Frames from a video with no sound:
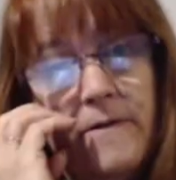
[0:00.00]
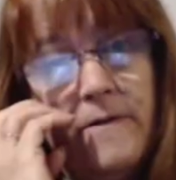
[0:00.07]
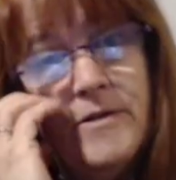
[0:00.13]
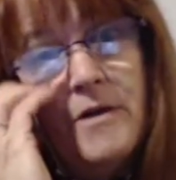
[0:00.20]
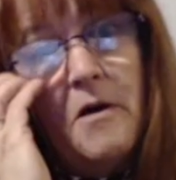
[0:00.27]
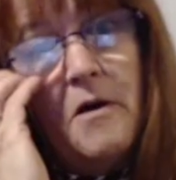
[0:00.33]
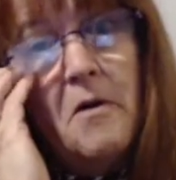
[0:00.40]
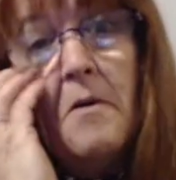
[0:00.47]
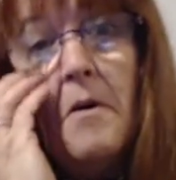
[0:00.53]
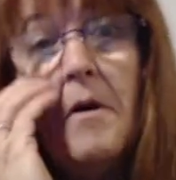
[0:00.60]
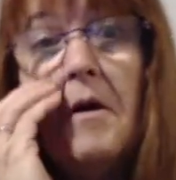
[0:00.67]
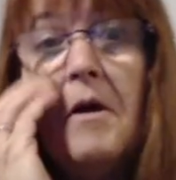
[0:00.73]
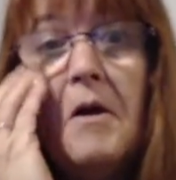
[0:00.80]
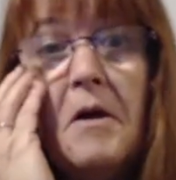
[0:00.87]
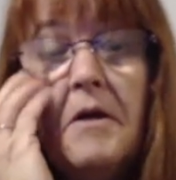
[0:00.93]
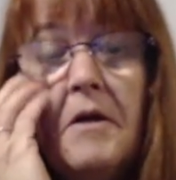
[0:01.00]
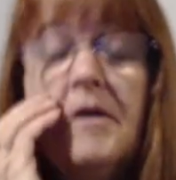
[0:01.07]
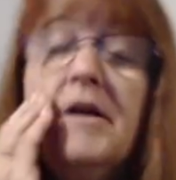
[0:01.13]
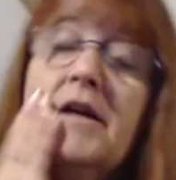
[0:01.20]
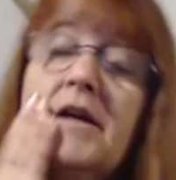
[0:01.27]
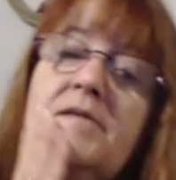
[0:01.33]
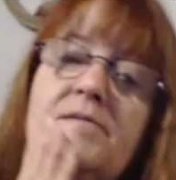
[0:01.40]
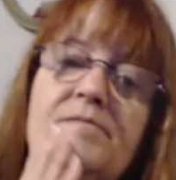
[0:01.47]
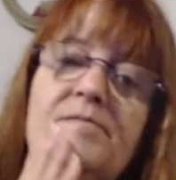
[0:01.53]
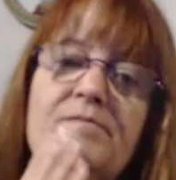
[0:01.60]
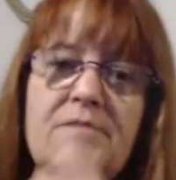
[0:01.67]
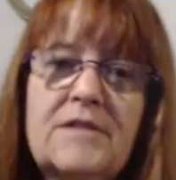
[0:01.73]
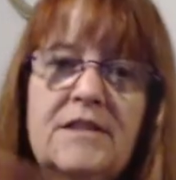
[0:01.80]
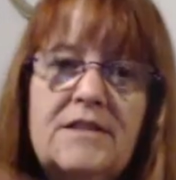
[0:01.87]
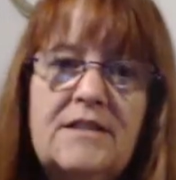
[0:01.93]
So, yeah,
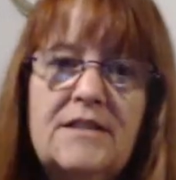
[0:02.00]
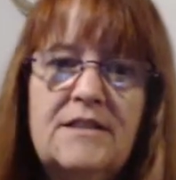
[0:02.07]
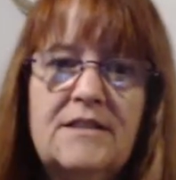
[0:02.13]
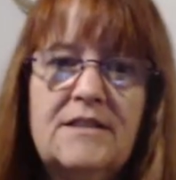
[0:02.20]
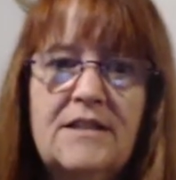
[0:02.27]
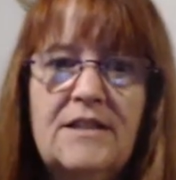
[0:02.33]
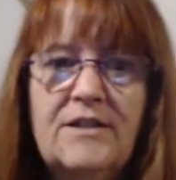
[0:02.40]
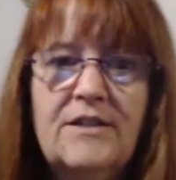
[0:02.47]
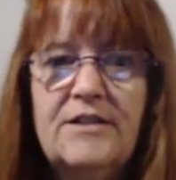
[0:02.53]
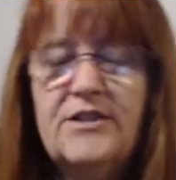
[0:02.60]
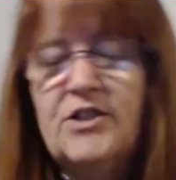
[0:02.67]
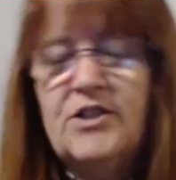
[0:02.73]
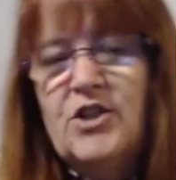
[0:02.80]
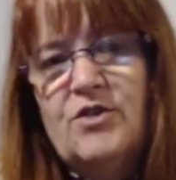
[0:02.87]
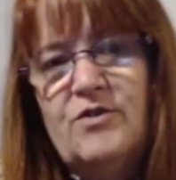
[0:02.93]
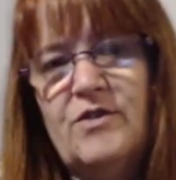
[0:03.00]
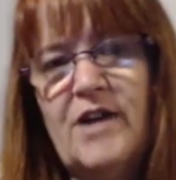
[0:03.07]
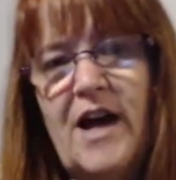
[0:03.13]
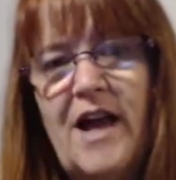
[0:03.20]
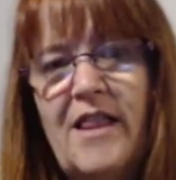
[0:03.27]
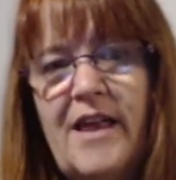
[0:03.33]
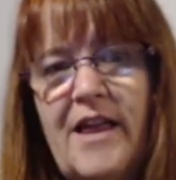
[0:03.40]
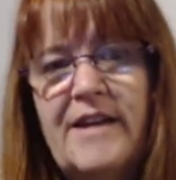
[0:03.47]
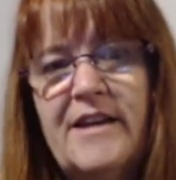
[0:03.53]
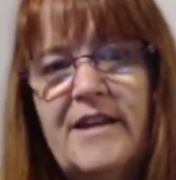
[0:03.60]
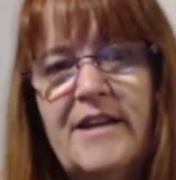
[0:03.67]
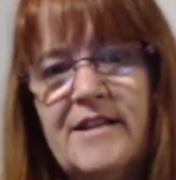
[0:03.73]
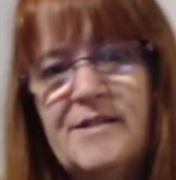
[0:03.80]
it's in there. It's cute. I like it.